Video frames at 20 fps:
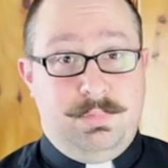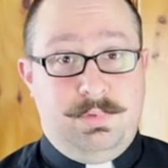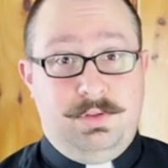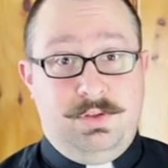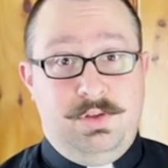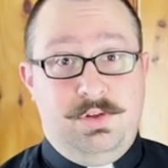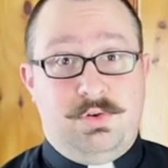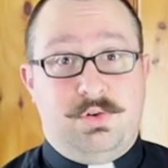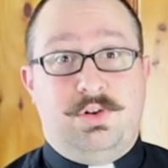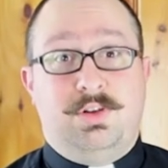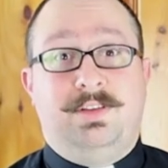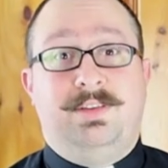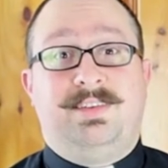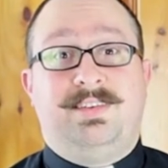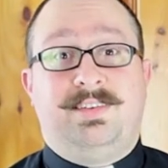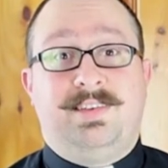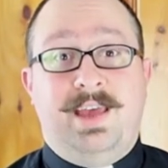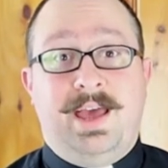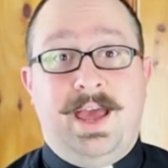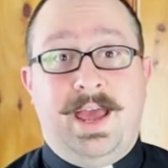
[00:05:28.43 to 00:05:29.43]
you could
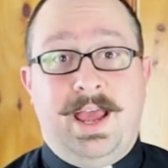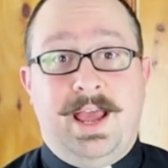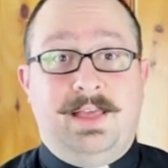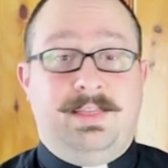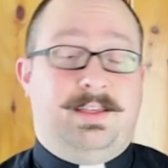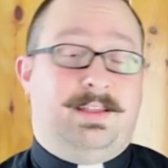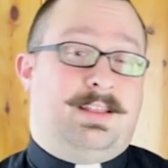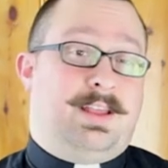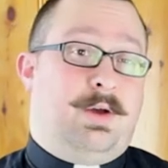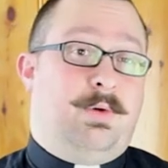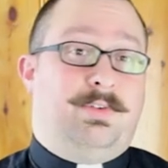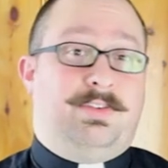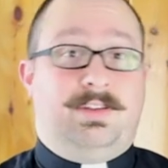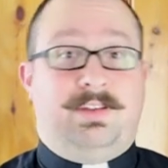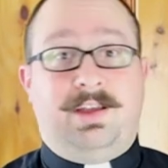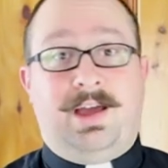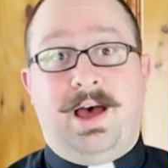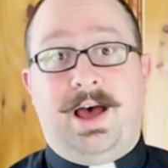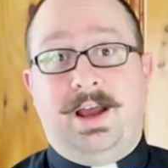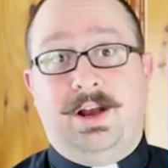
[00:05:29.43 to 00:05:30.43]
say that there was
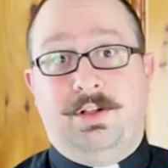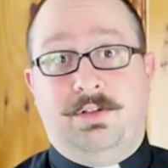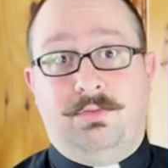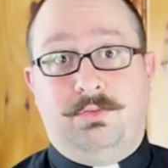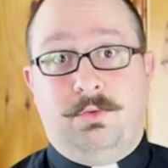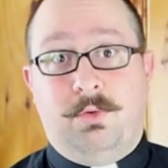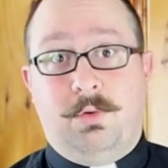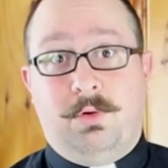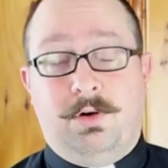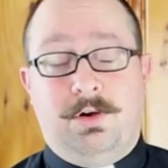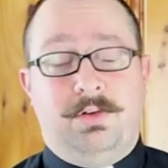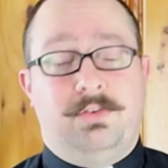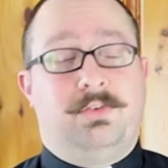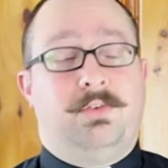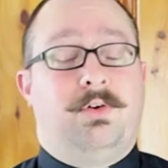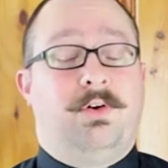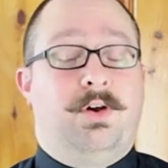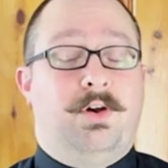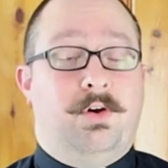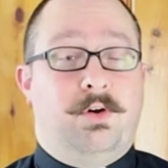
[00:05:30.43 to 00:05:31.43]
a tidal
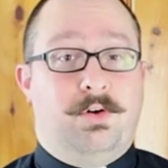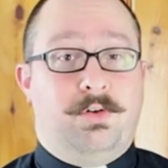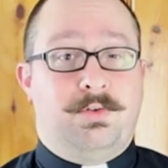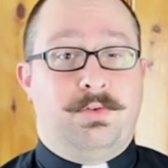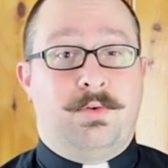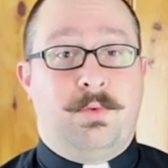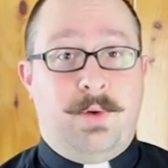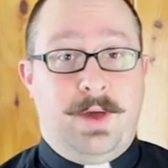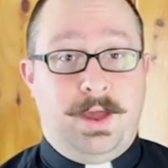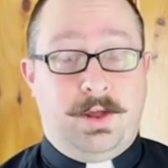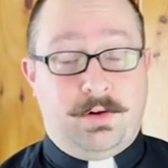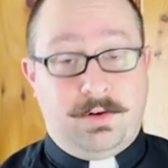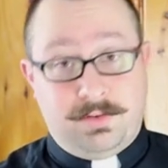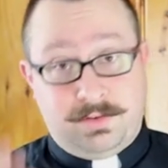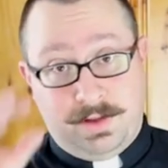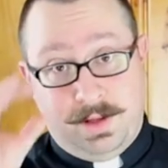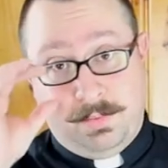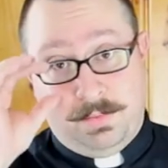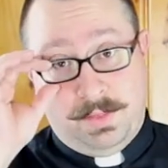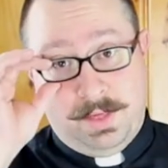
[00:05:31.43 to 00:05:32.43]
force or an earthquake or
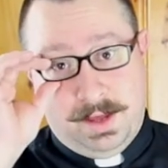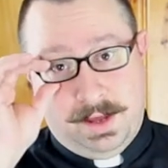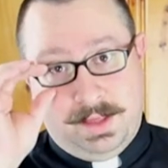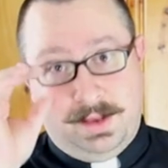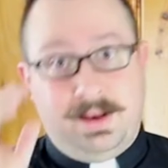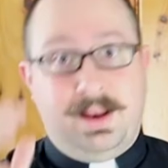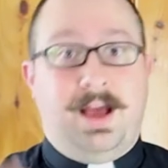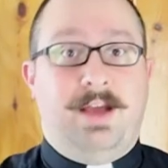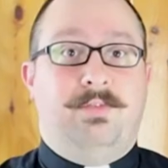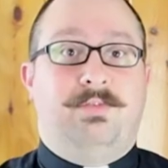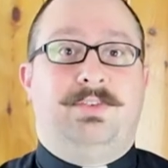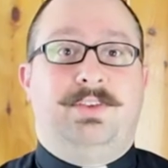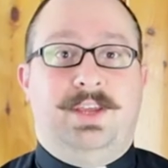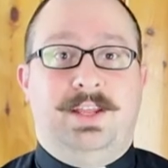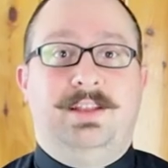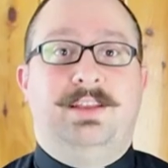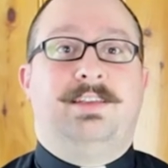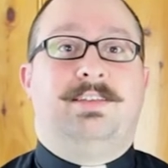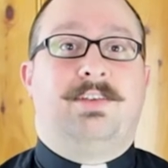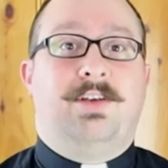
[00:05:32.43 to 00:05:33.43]
something, and I've
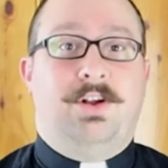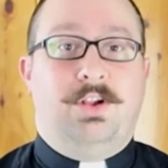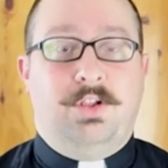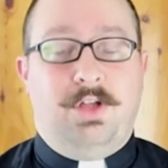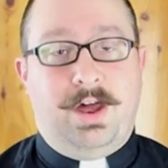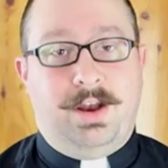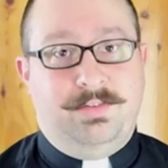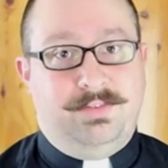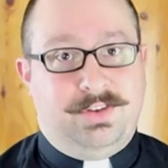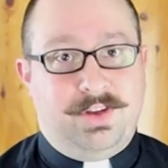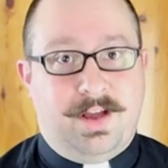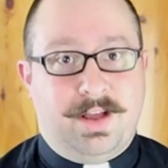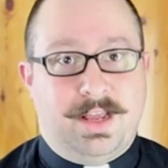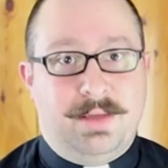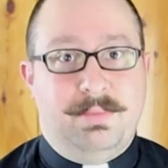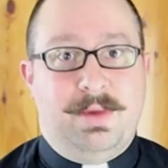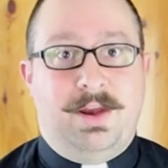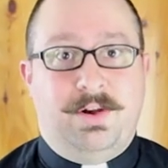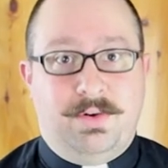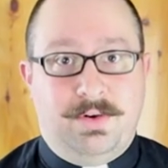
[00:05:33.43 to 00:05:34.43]
seen this on a lot of
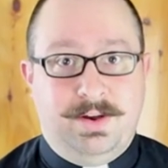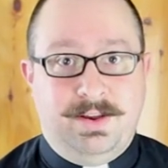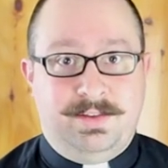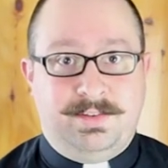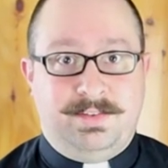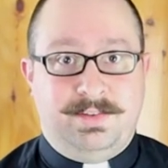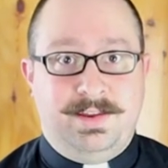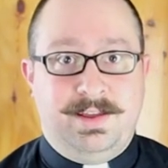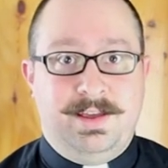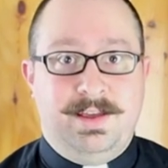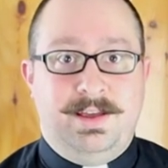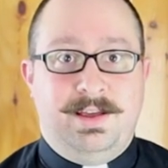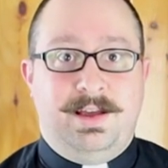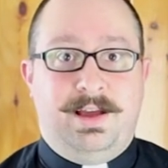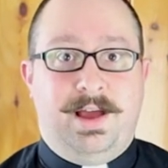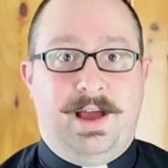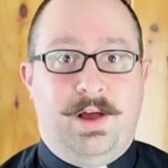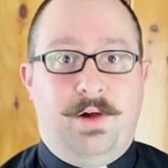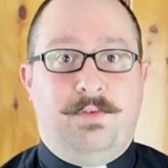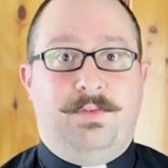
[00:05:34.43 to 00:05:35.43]
documentaries
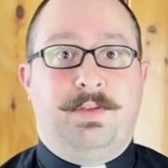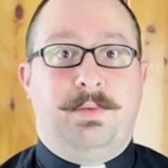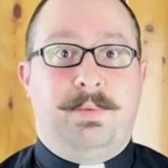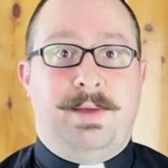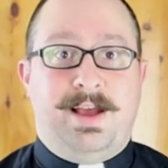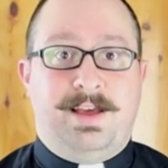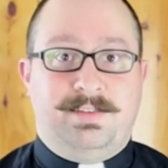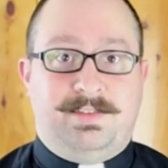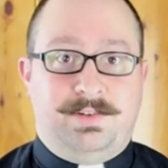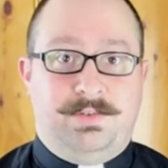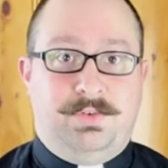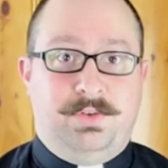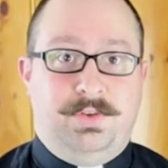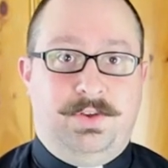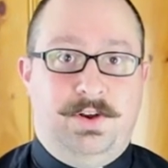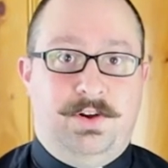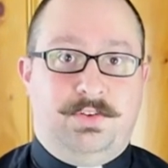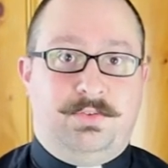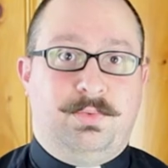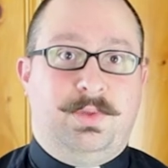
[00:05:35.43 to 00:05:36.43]
over the past several
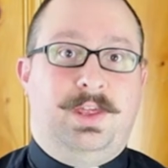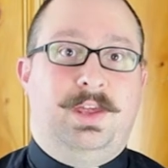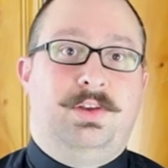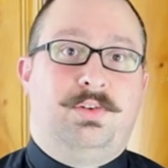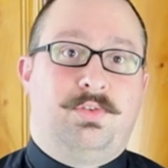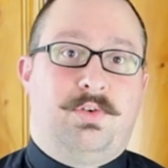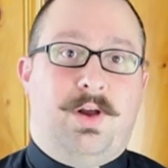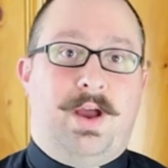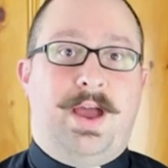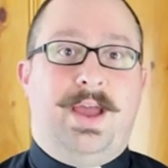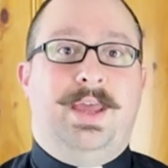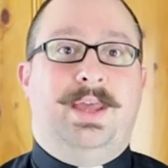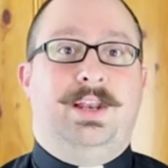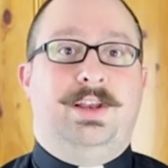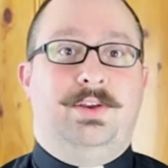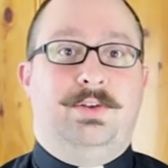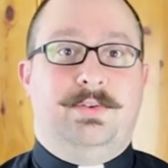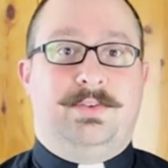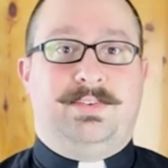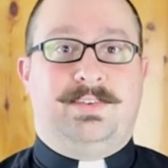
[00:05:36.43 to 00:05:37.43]
years where they try
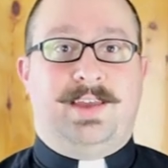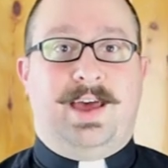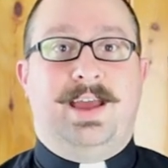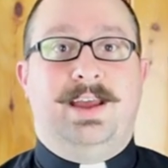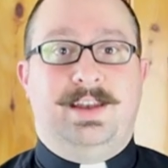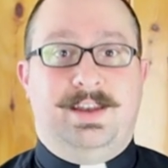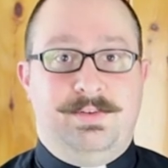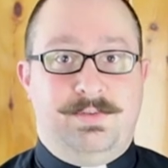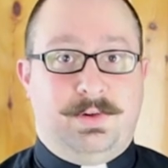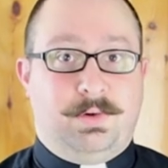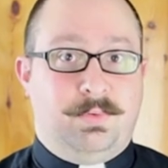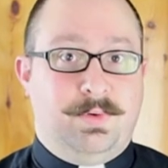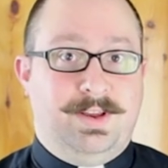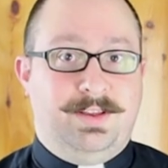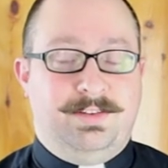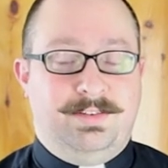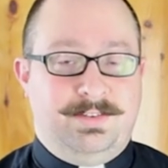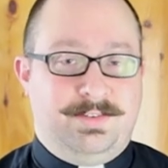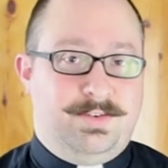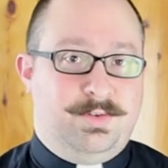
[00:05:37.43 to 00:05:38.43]
and use scientific
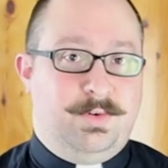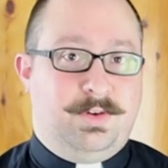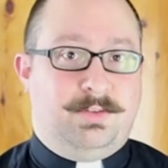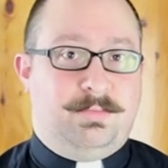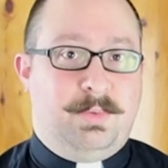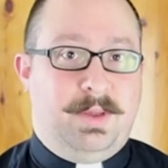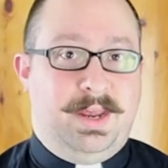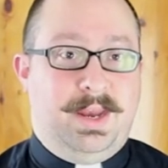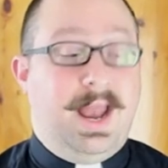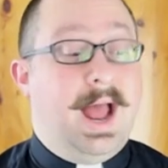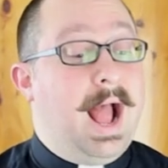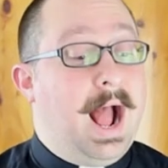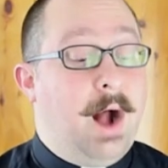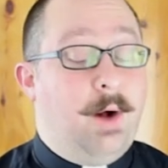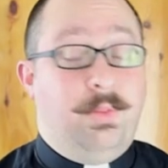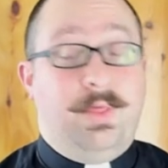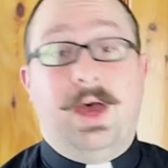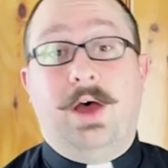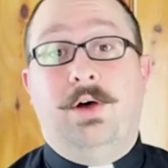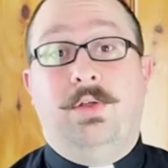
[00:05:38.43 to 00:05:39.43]
reasons to explain
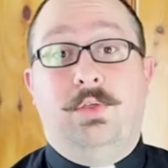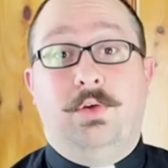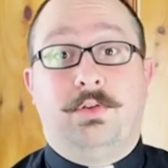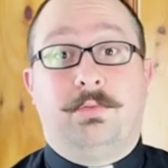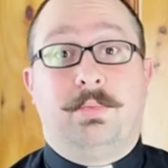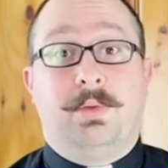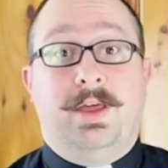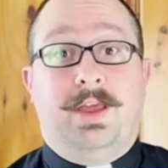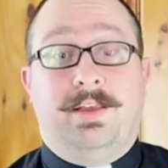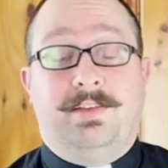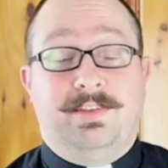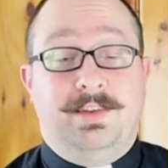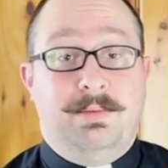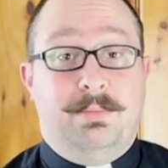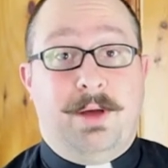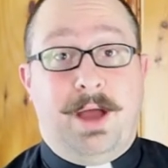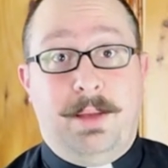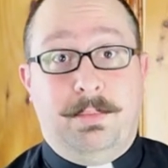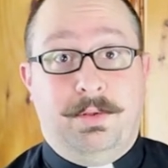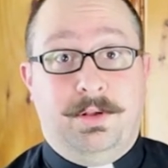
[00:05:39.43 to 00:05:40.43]
how those plagues in
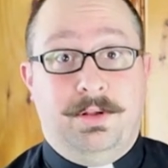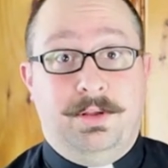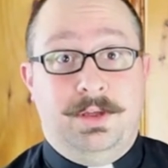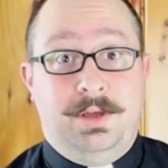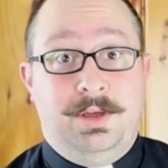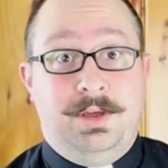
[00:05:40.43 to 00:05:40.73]
the Bible